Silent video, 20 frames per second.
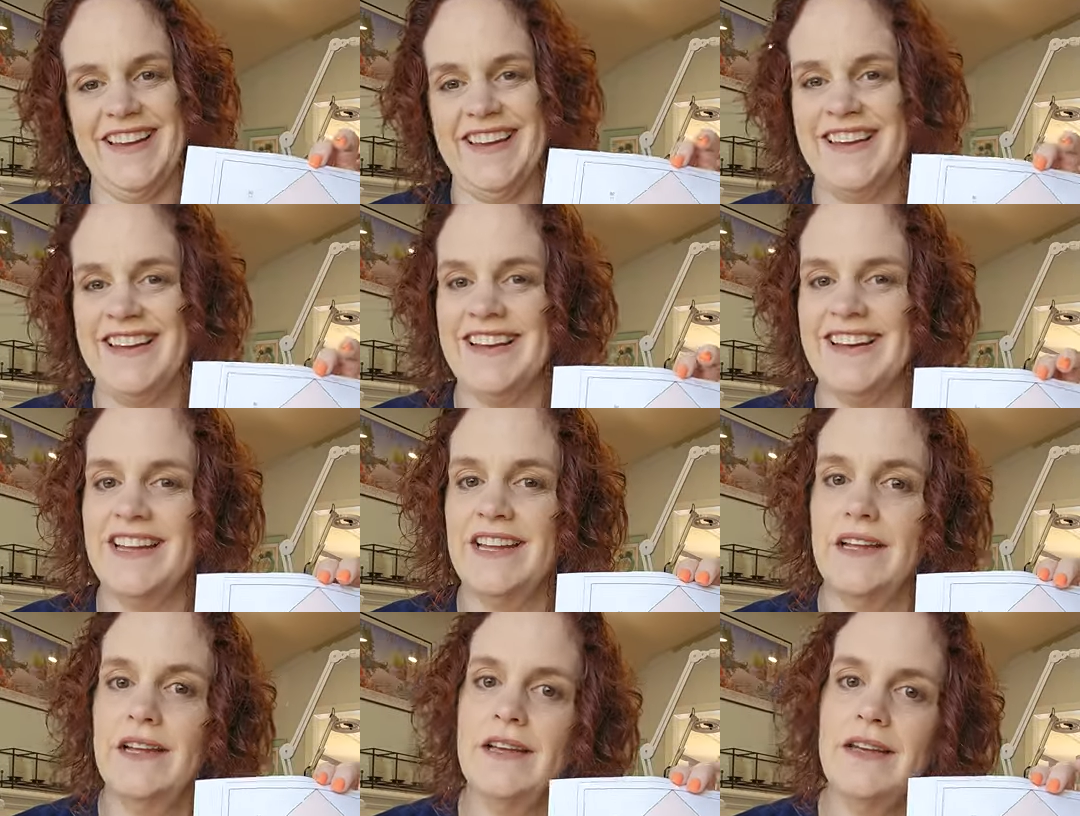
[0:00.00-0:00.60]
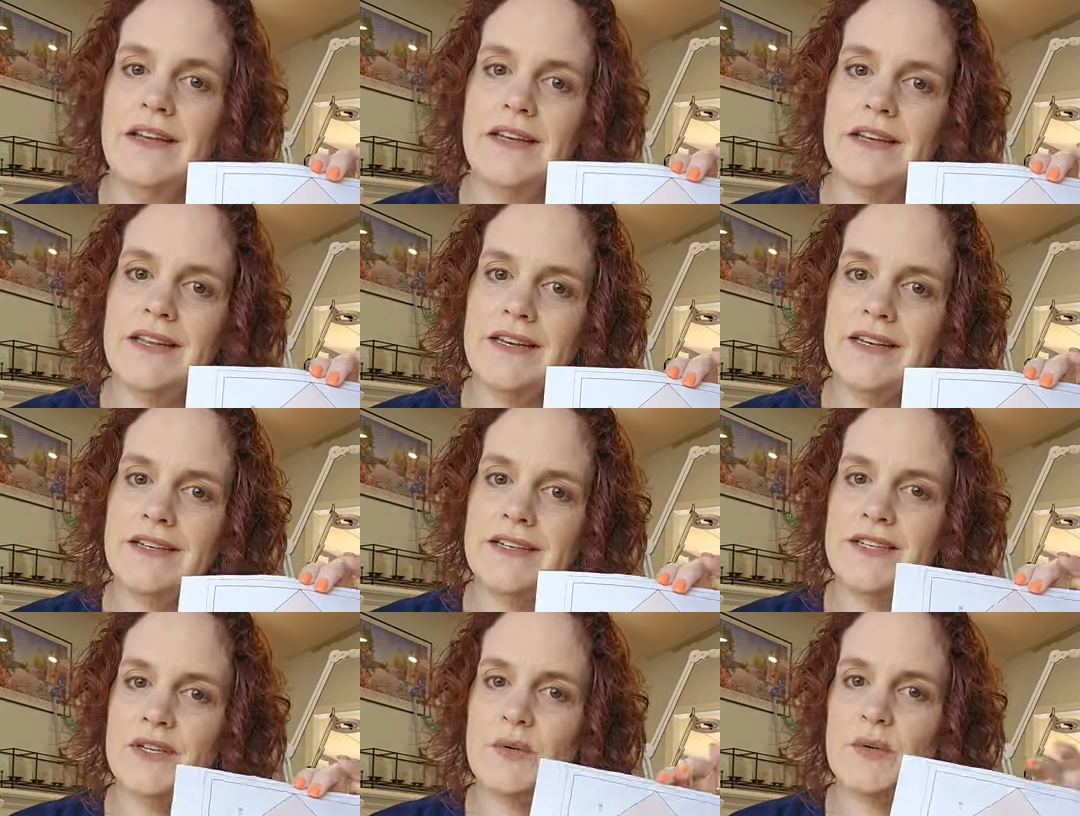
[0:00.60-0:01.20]
can
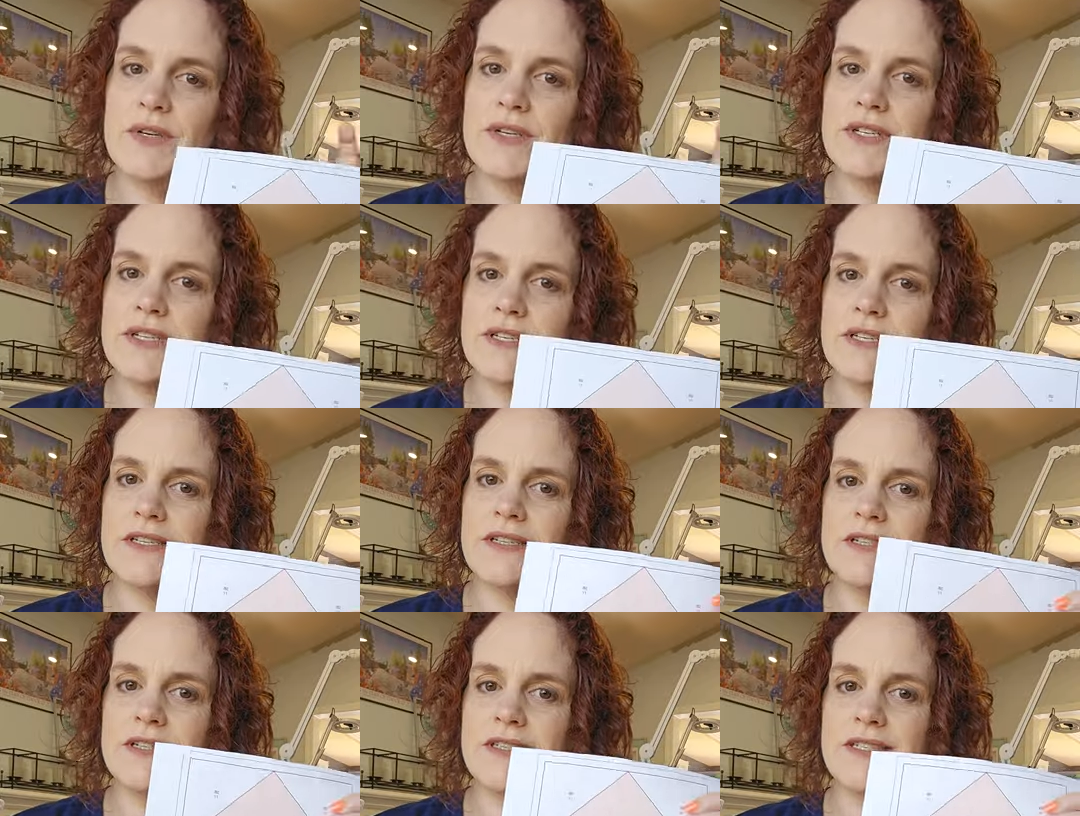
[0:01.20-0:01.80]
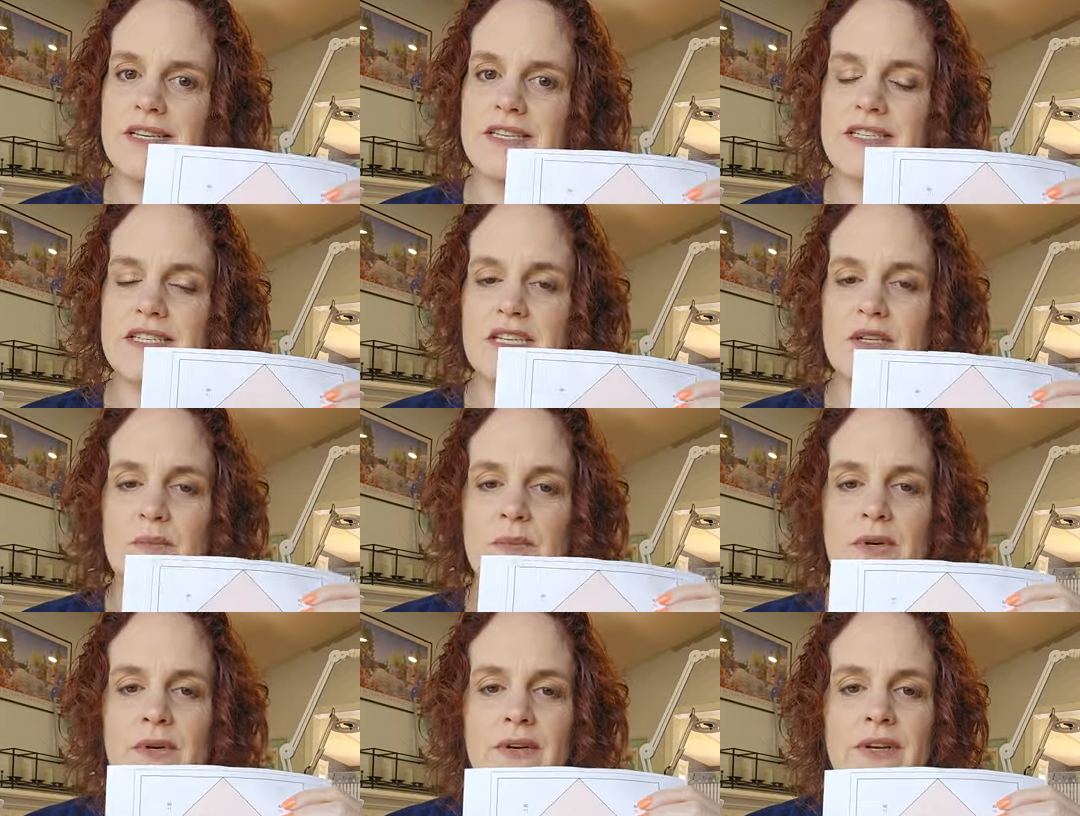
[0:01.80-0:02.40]
you tell we're still in
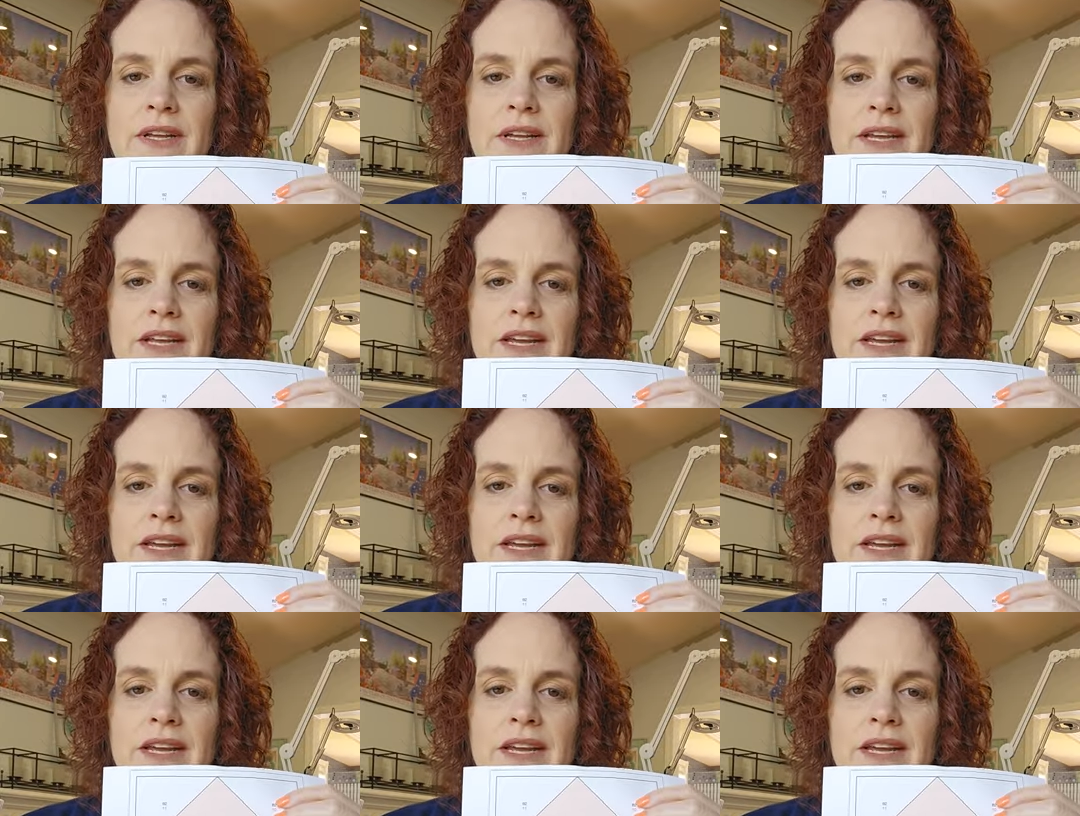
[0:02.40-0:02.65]
testing mode?